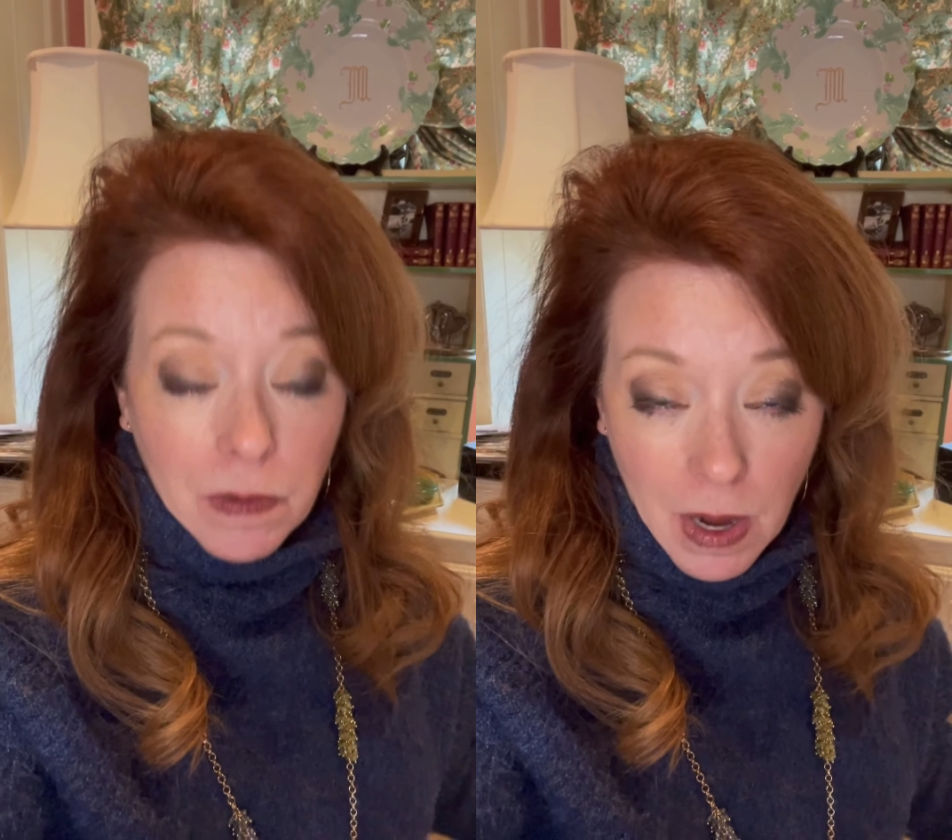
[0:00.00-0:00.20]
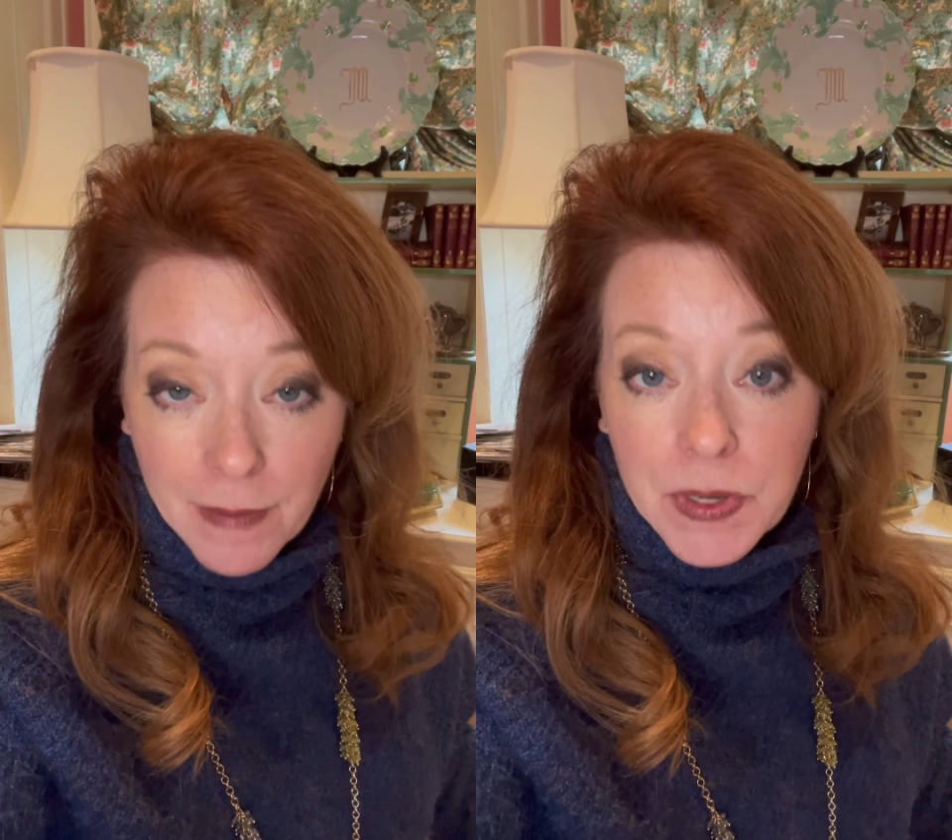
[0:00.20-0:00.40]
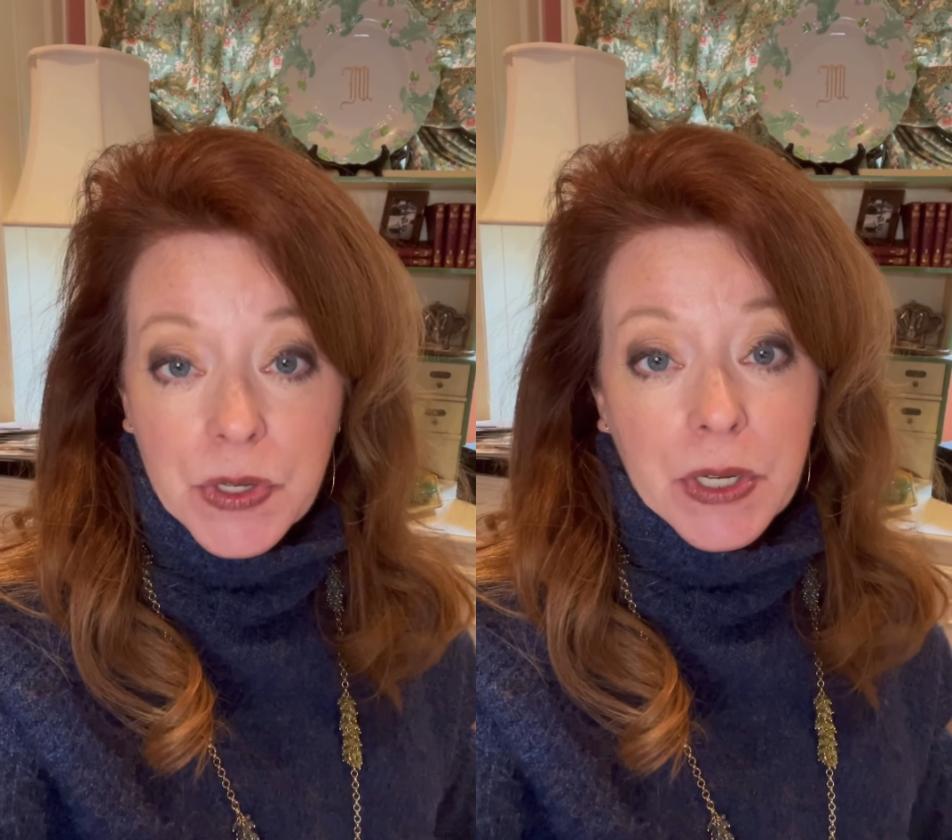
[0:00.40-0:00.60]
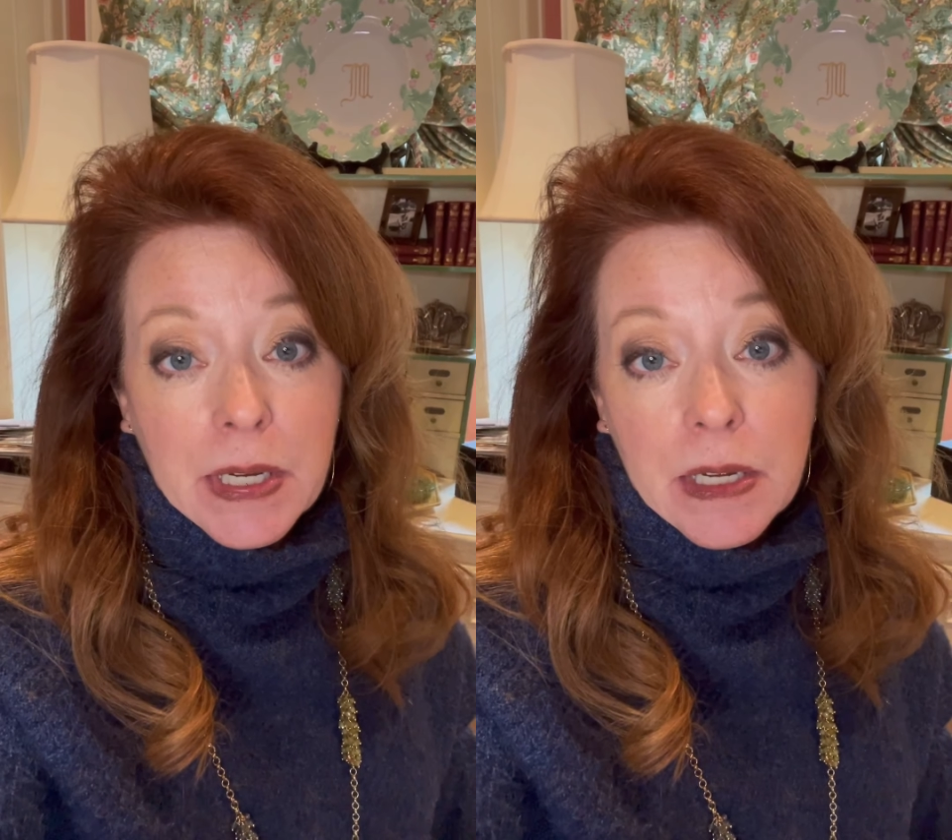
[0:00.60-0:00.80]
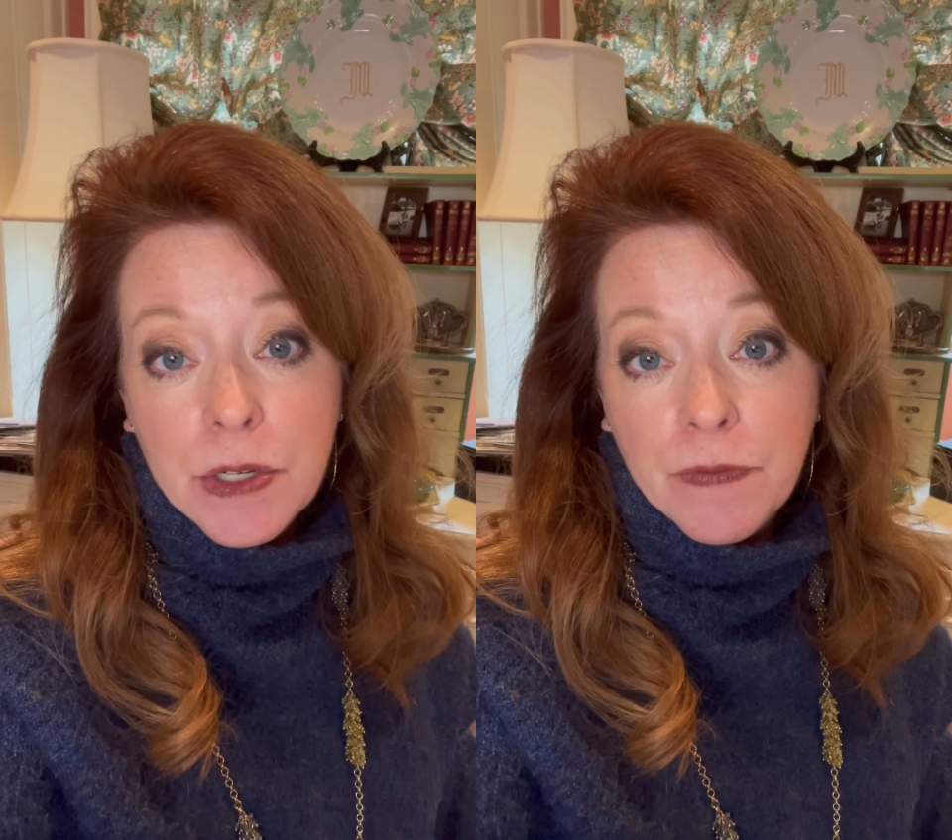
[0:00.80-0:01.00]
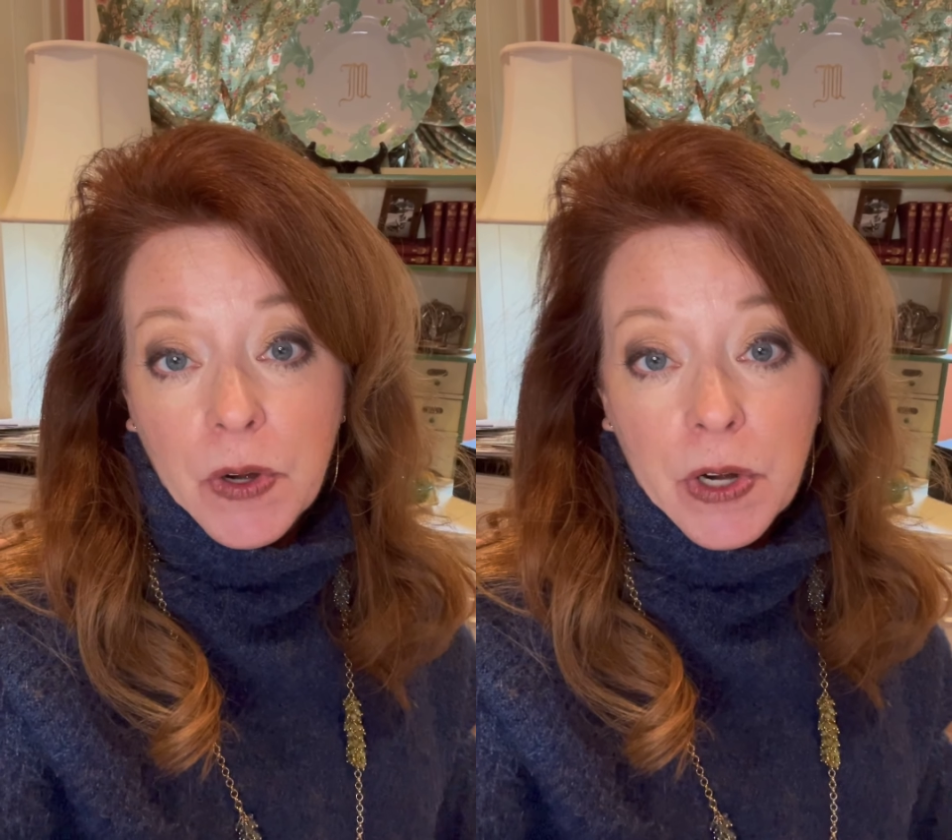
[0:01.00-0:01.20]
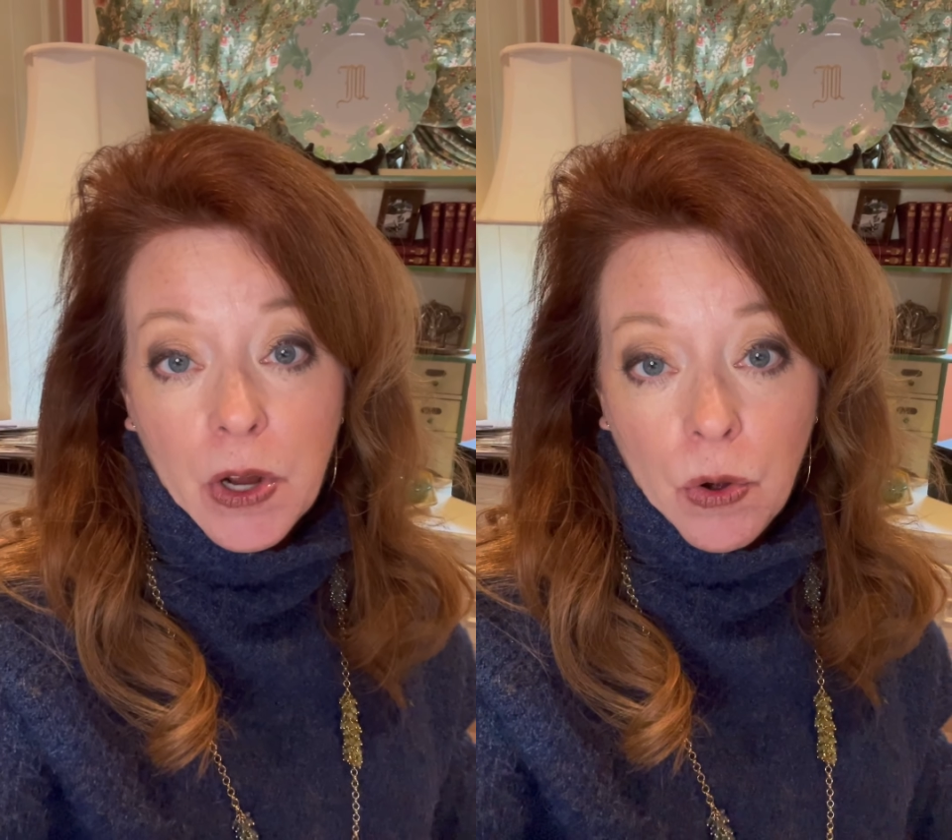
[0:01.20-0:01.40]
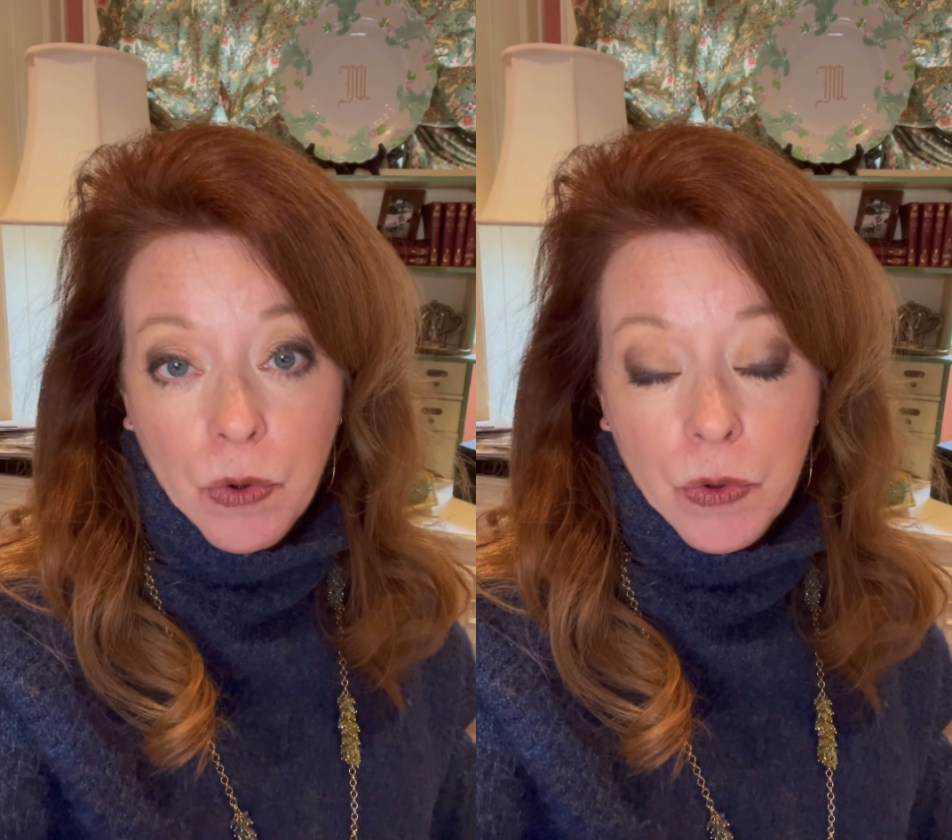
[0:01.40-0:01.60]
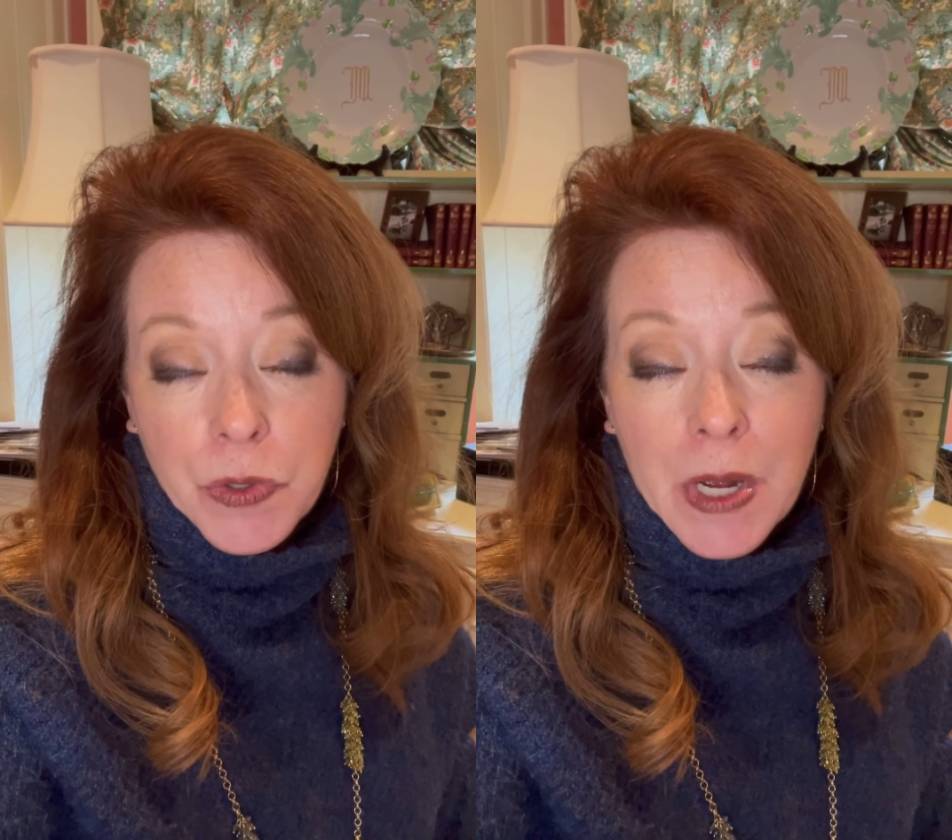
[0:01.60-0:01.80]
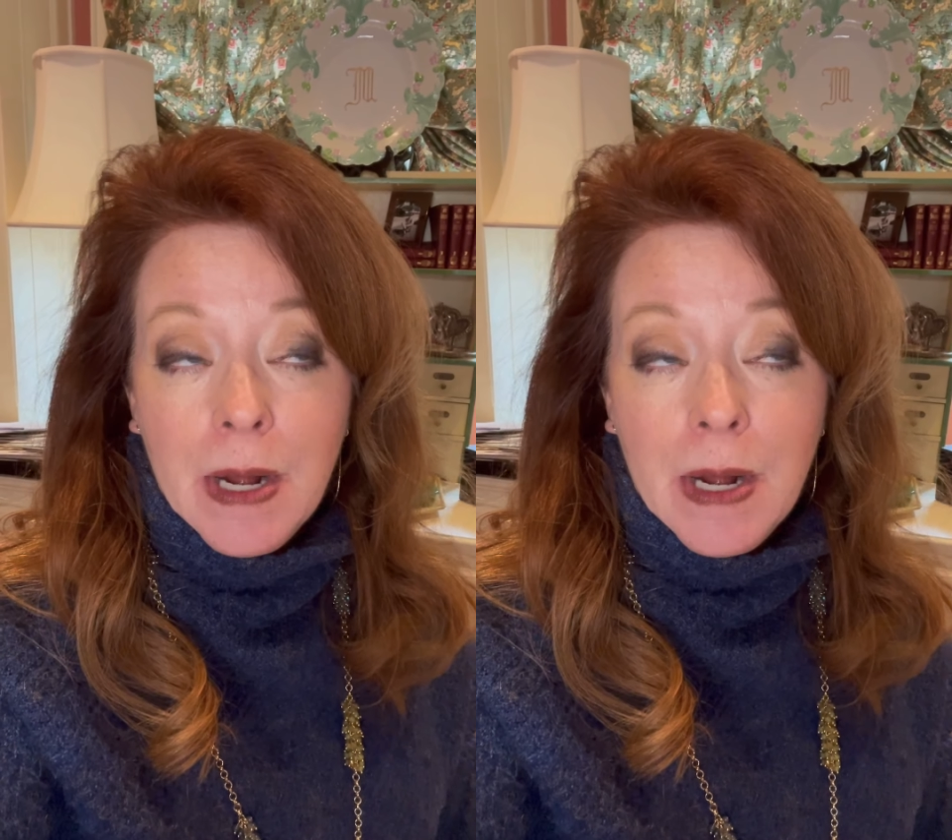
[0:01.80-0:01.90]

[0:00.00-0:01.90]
Obviously, it's very old.